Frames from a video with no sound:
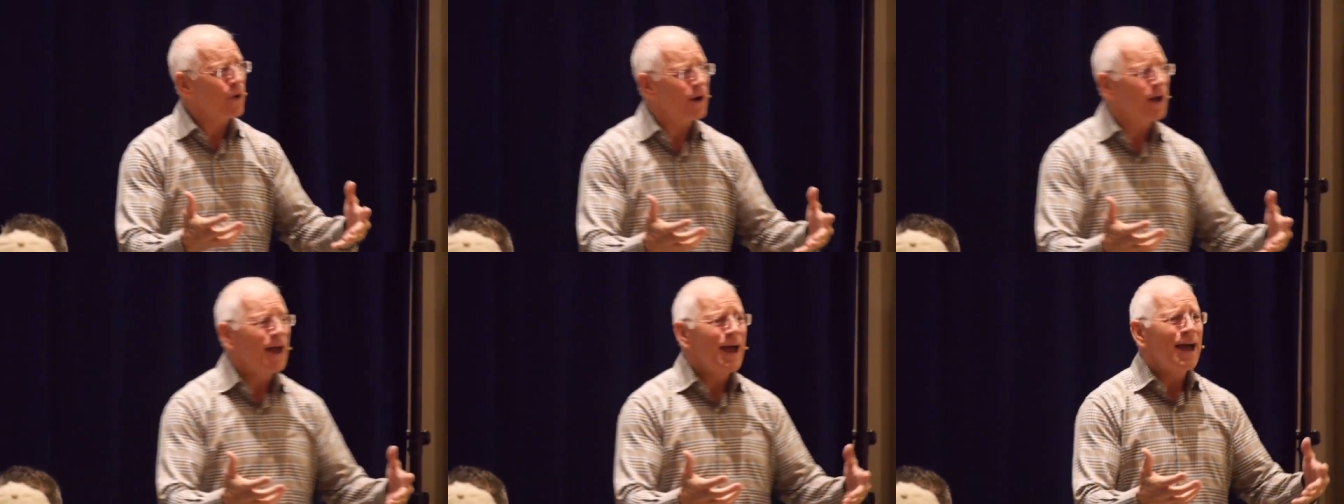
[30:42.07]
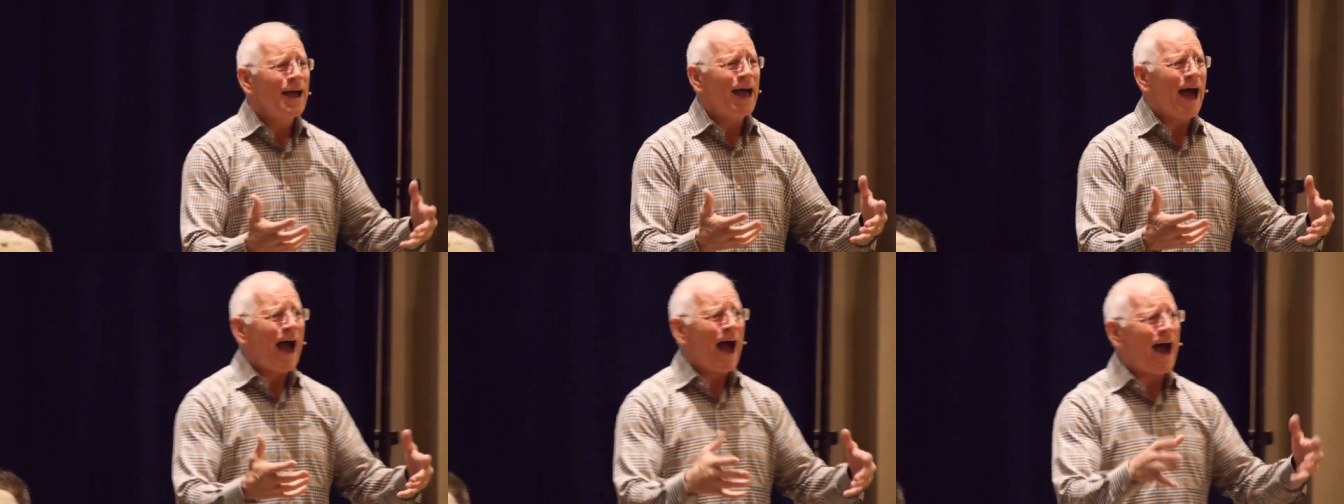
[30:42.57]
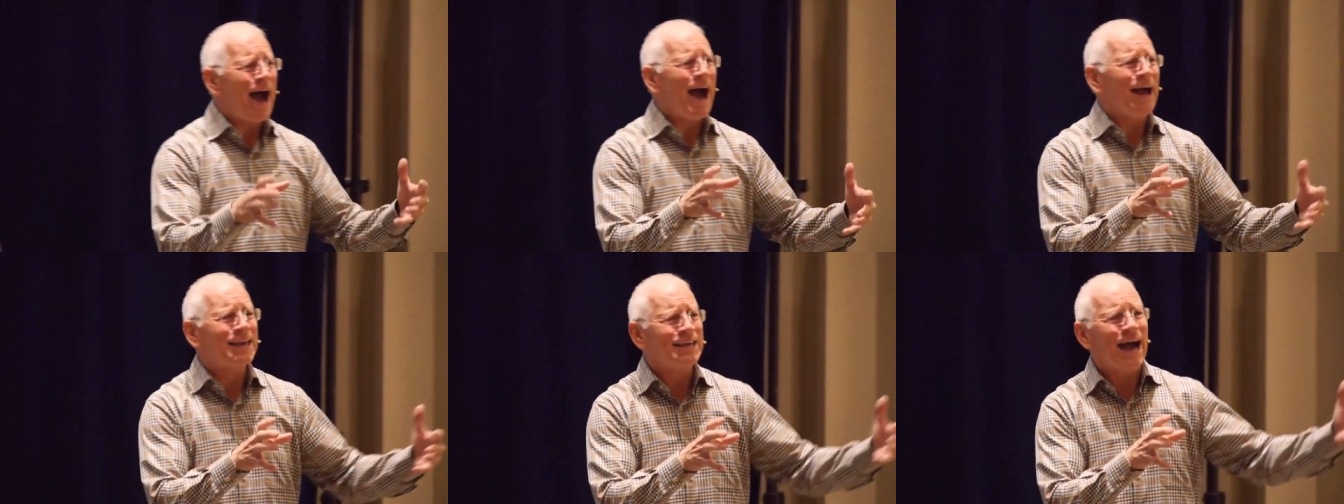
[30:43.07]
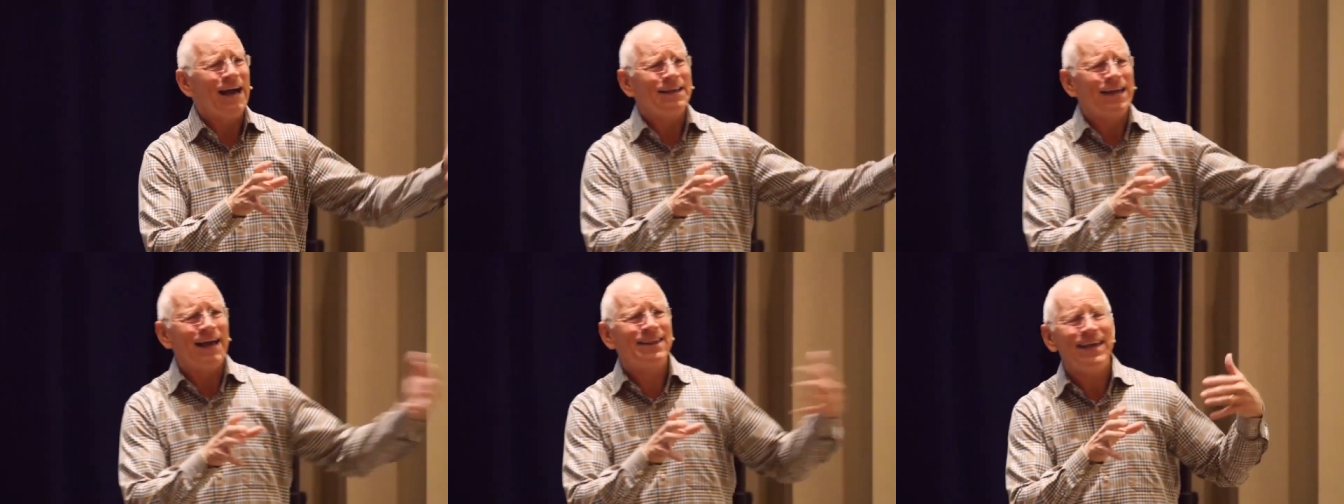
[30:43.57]
where I, I,
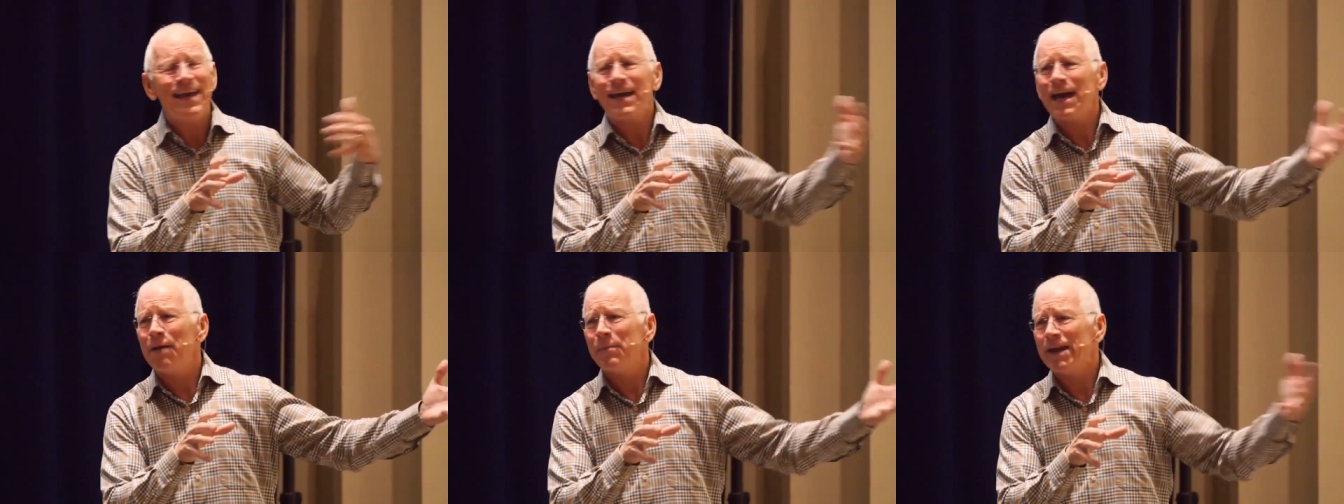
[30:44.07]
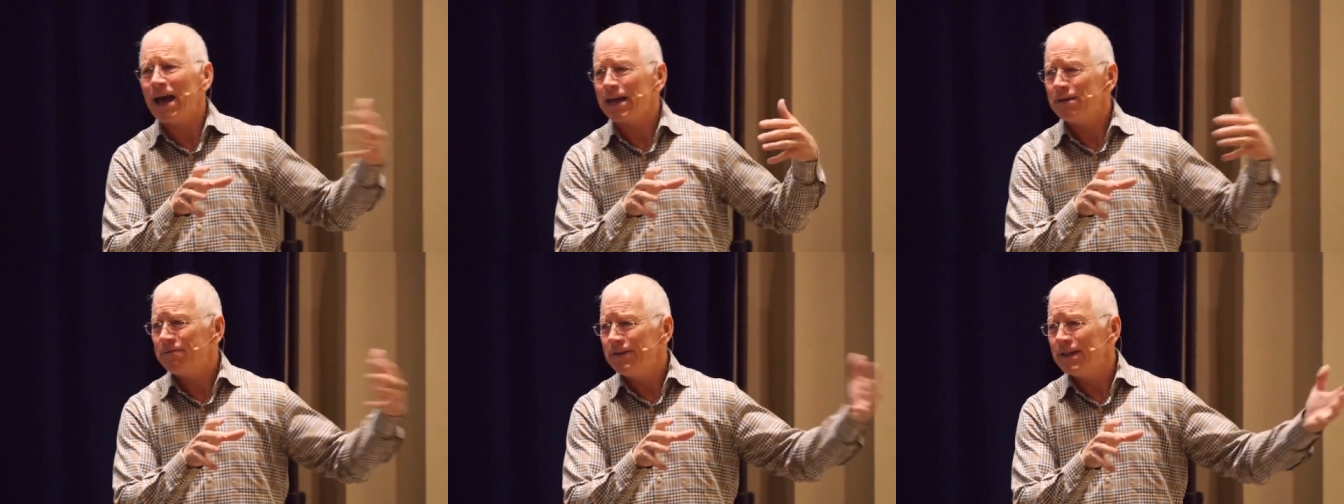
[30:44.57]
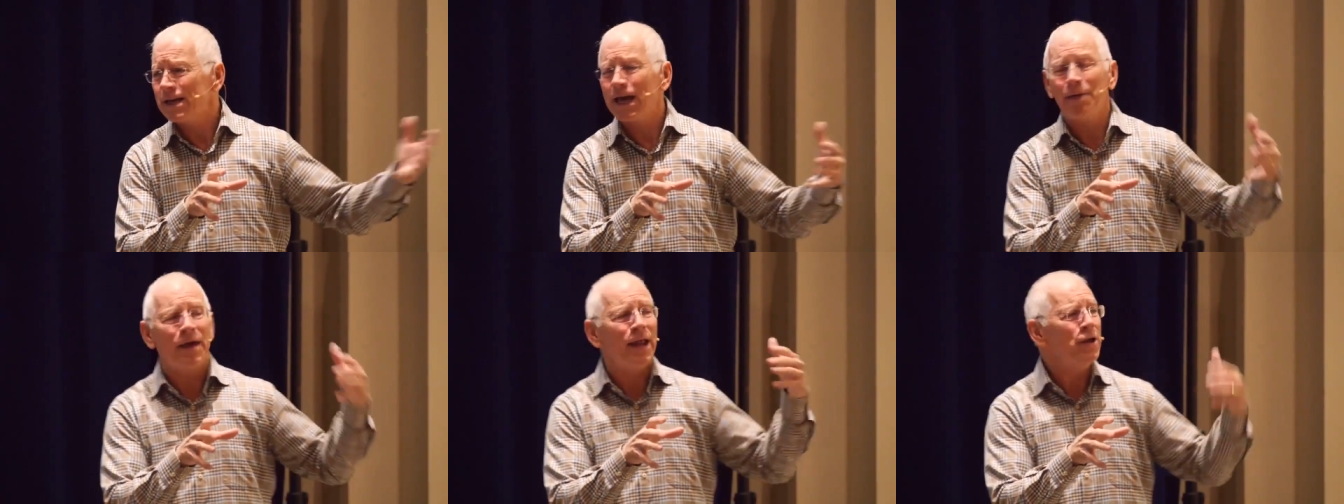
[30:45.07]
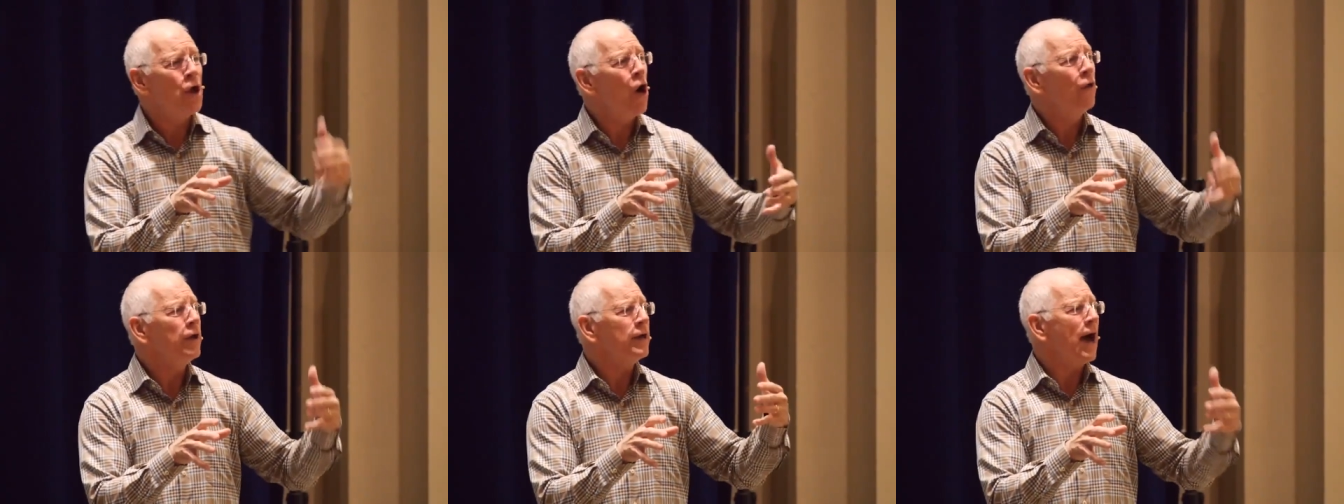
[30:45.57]
I see it coming. I can feel it coming. I
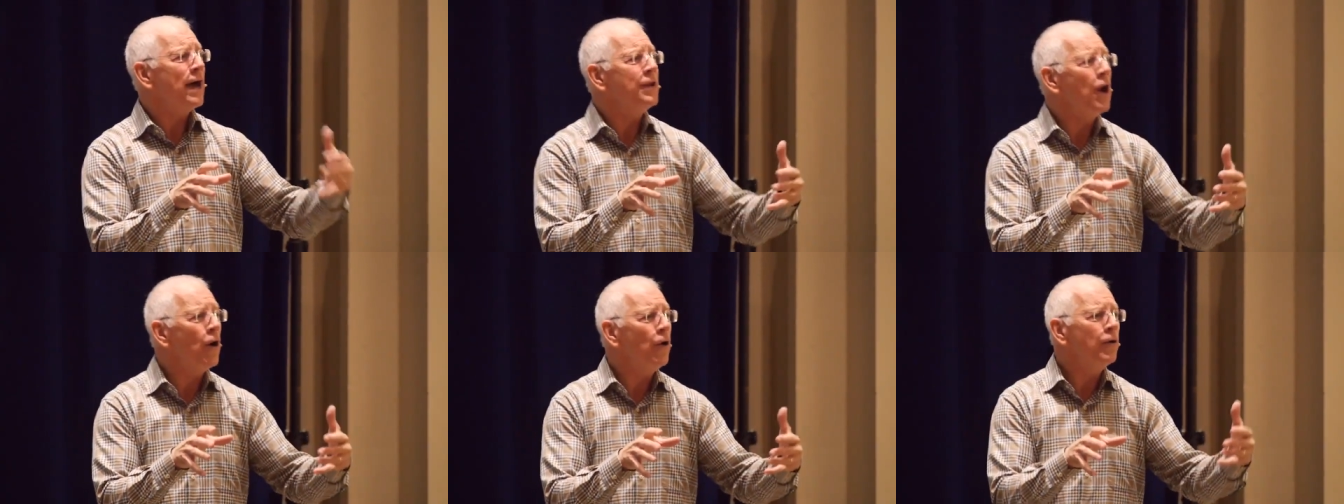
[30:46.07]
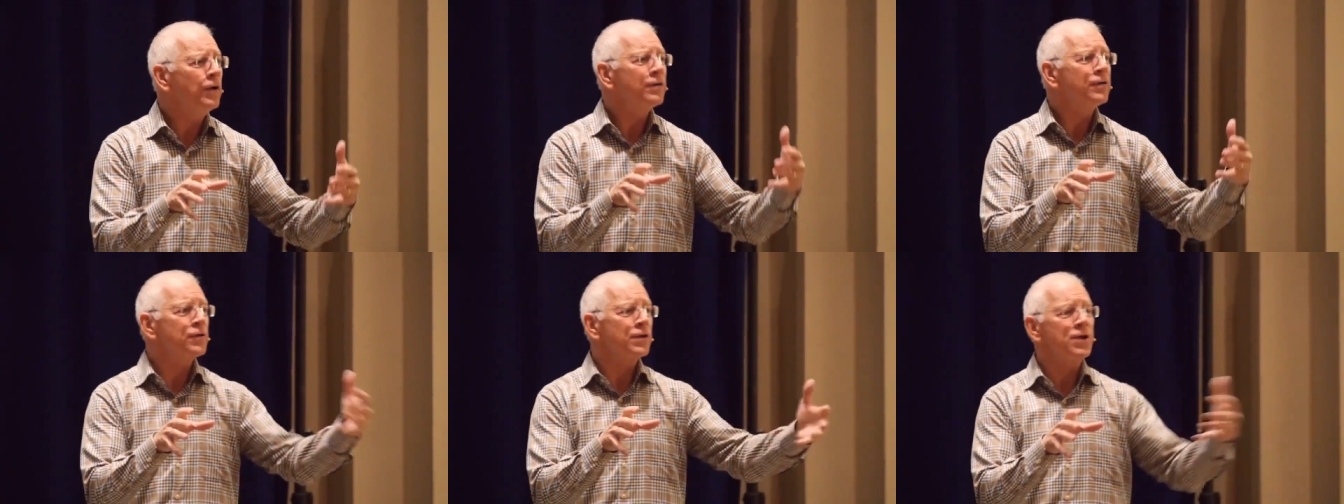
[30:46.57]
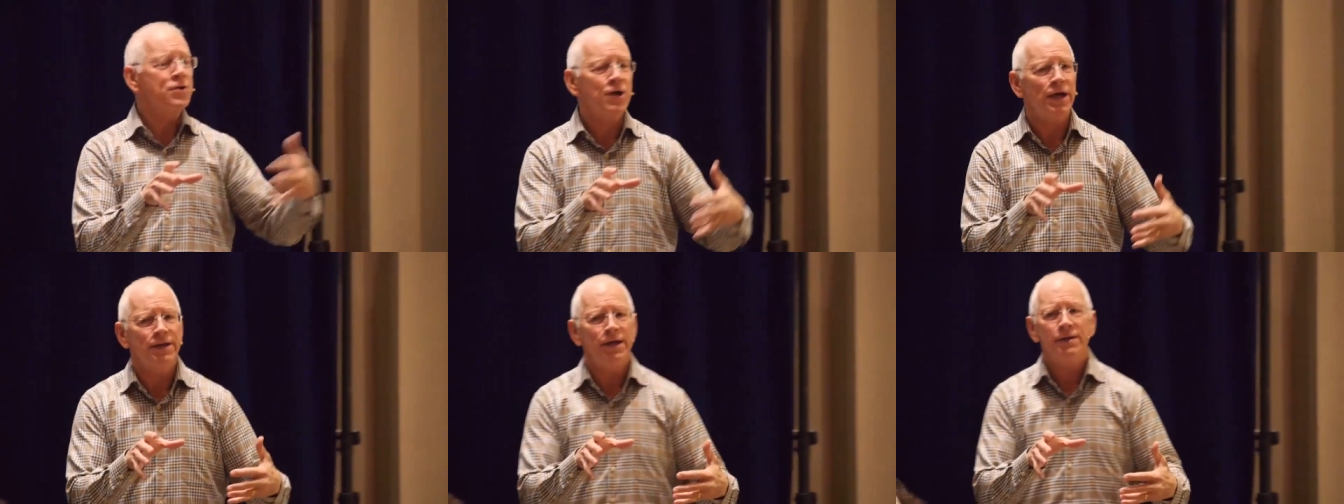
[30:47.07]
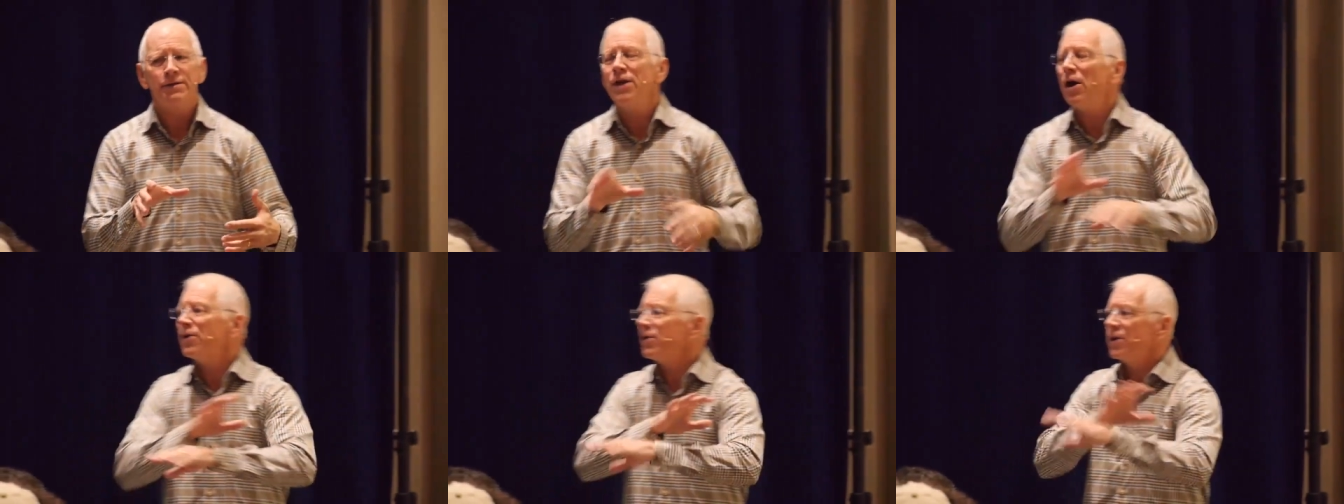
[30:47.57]
know, the, I know there's an agenda.
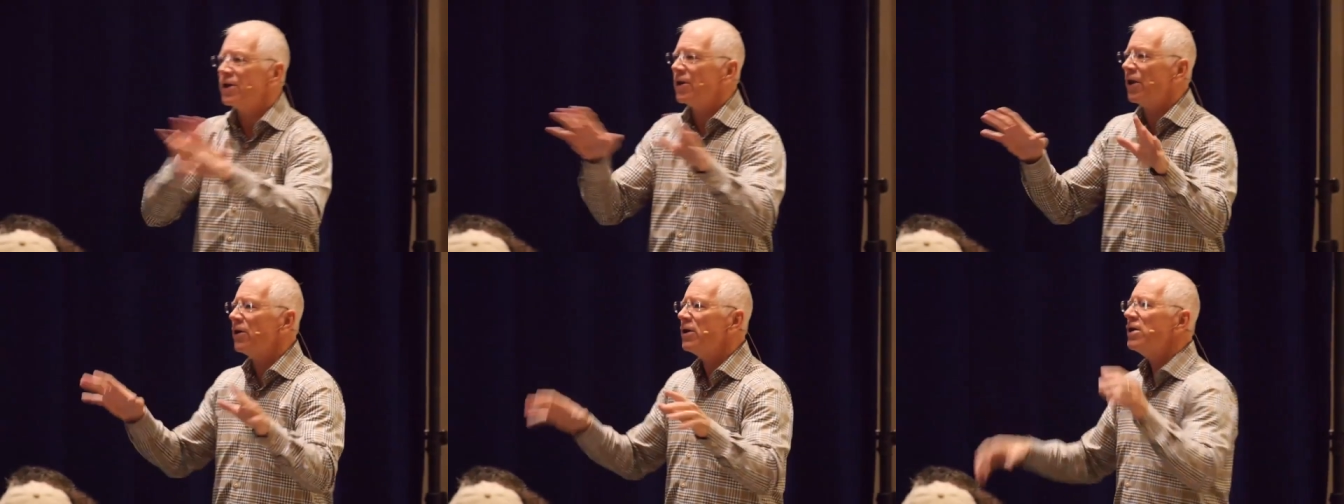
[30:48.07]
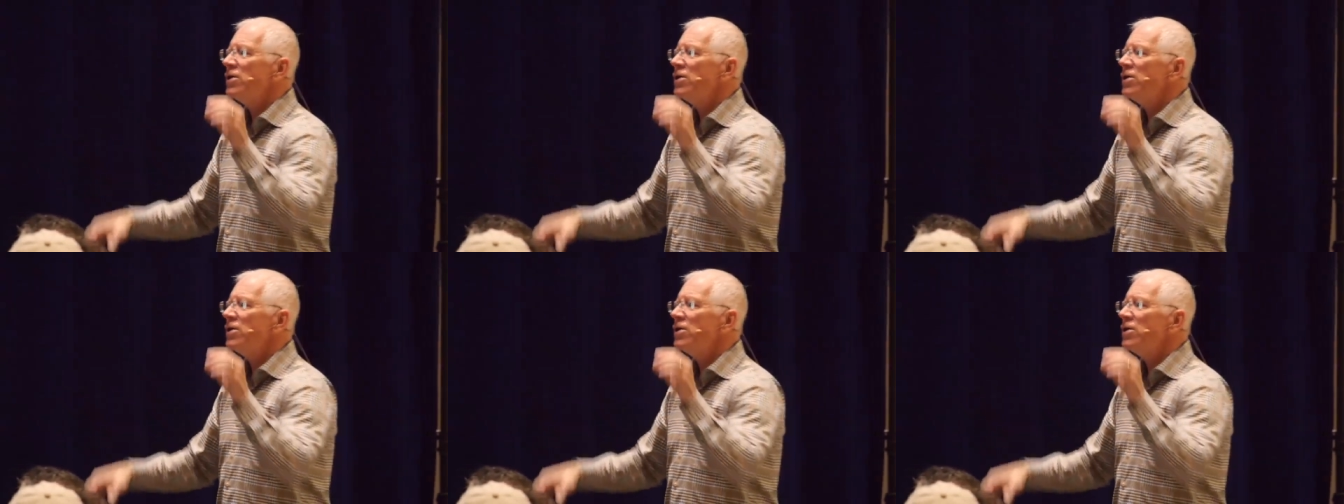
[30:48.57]
No, no, no, no, no.